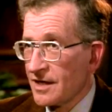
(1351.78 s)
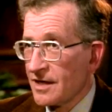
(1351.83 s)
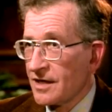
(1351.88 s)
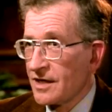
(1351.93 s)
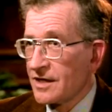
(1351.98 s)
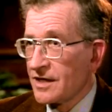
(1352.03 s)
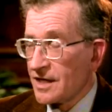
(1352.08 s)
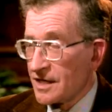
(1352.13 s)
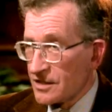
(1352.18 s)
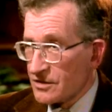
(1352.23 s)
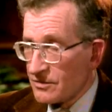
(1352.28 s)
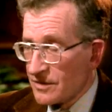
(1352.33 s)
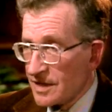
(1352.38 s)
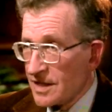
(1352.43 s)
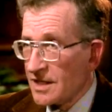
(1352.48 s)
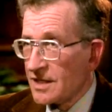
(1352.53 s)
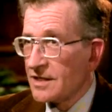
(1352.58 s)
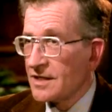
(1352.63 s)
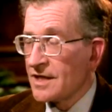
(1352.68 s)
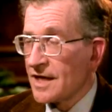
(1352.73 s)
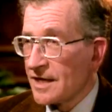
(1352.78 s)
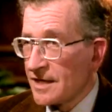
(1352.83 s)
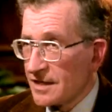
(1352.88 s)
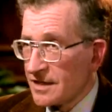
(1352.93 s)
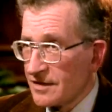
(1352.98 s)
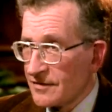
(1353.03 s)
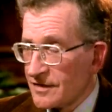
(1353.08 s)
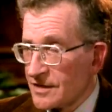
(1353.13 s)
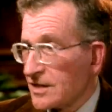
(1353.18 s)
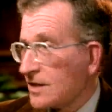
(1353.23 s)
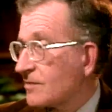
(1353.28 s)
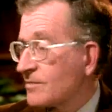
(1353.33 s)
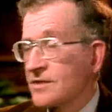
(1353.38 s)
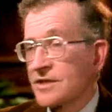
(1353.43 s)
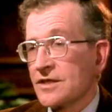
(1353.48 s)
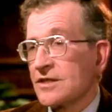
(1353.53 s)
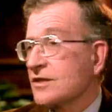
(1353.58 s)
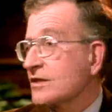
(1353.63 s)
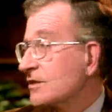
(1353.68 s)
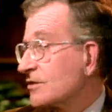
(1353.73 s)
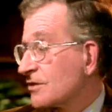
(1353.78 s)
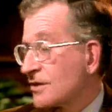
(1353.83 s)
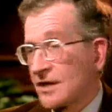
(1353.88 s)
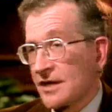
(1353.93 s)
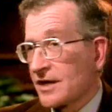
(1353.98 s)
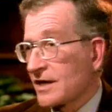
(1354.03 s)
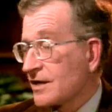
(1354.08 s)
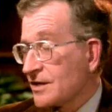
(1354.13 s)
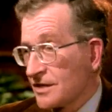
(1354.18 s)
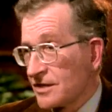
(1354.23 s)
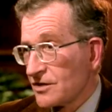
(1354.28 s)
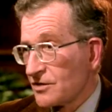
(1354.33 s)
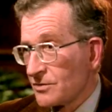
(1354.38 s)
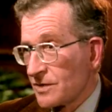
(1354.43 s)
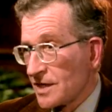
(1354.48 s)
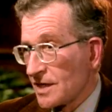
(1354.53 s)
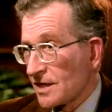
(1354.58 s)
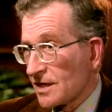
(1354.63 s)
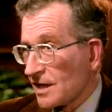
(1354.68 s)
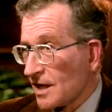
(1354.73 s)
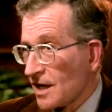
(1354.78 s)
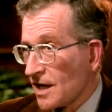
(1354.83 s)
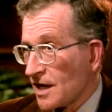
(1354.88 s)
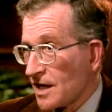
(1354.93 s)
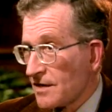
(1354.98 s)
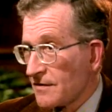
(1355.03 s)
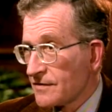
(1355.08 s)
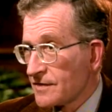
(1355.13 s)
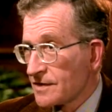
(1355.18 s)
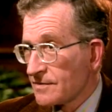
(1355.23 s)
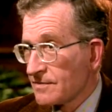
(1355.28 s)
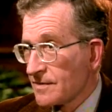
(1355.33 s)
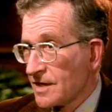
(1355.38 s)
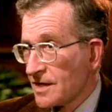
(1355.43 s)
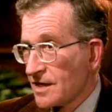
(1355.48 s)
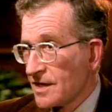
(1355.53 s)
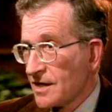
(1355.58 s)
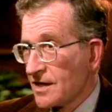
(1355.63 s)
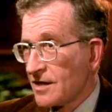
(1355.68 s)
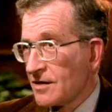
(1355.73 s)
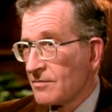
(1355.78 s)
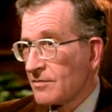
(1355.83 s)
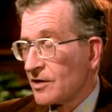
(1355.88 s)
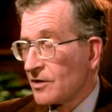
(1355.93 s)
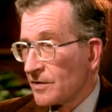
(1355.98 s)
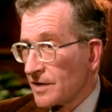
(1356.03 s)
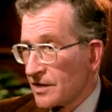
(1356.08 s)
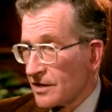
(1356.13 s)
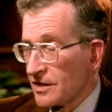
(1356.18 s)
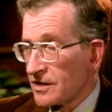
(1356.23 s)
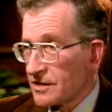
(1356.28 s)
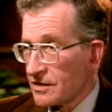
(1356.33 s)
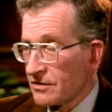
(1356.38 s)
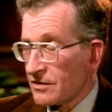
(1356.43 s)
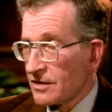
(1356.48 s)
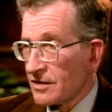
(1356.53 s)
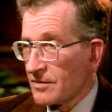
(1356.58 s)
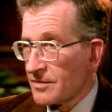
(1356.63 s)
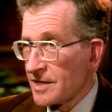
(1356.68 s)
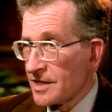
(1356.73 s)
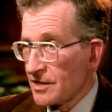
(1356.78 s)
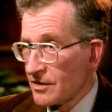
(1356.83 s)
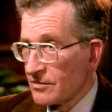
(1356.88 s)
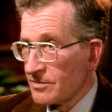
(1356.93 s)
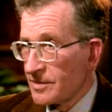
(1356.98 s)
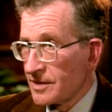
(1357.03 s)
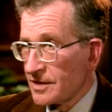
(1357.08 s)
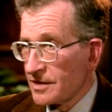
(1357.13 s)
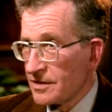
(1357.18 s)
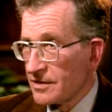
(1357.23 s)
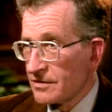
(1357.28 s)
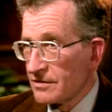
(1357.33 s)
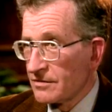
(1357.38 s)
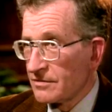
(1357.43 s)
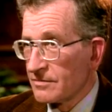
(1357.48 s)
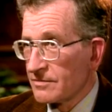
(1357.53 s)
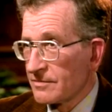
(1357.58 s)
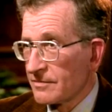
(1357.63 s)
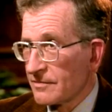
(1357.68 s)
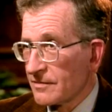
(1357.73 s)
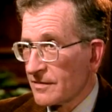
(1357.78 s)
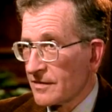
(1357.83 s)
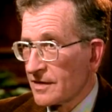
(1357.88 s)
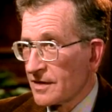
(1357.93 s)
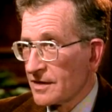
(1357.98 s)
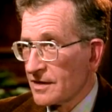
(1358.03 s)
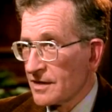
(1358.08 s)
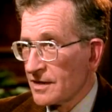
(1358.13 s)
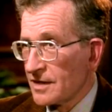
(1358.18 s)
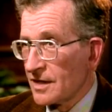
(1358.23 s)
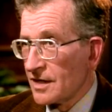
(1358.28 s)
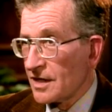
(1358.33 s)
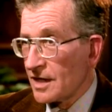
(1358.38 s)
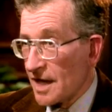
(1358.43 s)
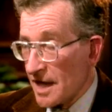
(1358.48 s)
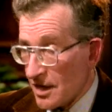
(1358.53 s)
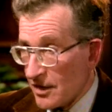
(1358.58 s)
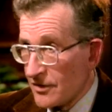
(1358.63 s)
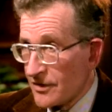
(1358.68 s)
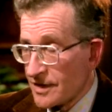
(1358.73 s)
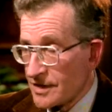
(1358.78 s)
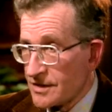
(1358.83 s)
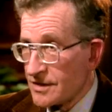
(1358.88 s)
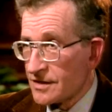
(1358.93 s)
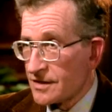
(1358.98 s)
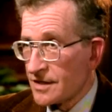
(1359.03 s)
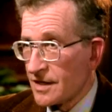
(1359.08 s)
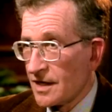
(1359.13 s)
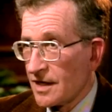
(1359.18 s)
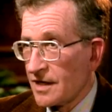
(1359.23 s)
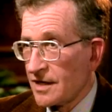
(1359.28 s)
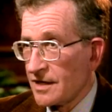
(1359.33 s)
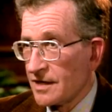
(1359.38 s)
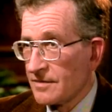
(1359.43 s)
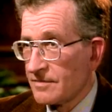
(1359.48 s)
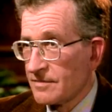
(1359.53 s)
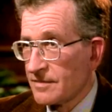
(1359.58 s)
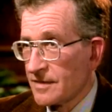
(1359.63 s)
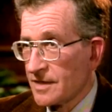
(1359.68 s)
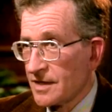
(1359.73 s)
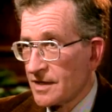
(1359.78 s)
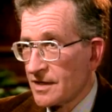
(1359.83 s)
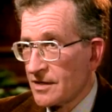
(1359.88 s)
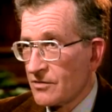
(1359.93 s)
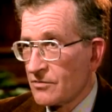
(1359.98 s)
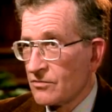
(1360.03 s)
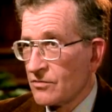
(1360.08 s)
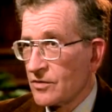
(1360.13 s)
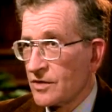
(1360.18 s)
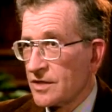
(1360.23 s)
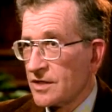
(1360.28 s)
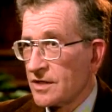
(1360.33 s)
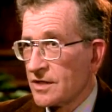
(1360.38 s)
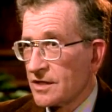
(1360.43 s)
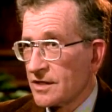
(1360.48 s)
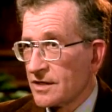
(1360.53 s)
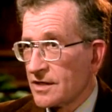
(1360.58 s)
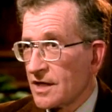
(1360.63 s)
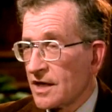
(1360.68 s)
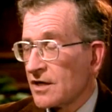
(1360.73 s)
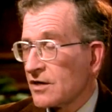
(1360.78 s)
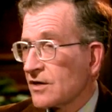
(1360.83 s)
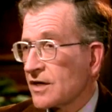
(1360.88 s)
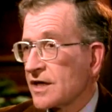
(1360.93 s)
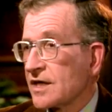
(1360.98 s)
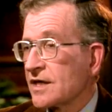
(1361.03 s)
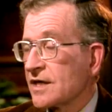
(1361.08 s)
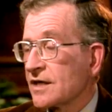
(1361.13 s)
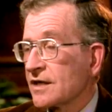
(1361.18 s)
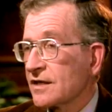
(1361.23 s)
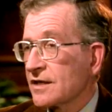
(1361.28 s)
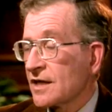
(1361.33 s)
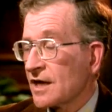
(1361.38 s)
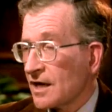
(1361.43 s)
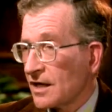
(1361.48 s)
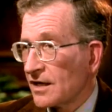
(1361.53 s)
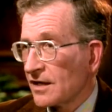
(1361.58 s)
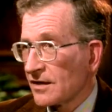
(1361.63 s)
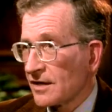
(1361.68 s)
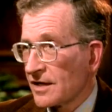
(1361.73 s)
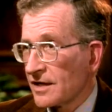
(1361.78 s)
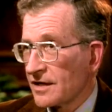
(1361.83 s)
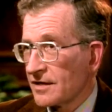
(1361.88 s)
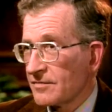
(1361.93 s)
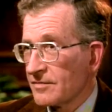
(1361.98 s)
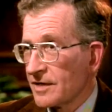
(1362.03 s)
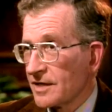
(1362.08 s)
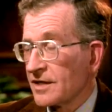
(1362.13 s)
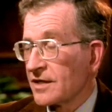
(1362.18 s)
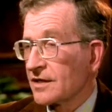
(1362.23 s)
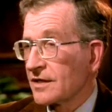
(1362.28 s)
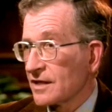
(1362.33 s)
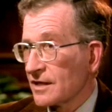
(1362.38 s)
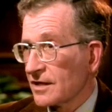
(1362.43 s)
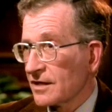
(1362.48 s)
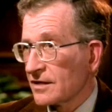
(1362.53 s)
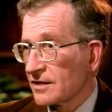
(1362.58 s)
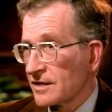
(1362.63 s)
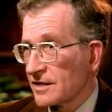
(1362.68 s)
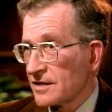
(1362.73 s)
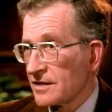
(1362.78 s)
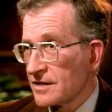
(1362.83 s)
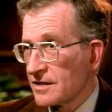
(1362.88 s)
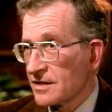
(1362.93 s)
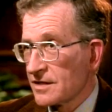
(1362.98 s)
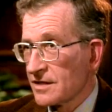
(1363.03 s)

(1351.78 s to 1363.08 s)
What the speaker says: Yes, we need tentative assumptions in order to continue with our lives, but we also ought to be open to a healthy society would not only tolerate but encourage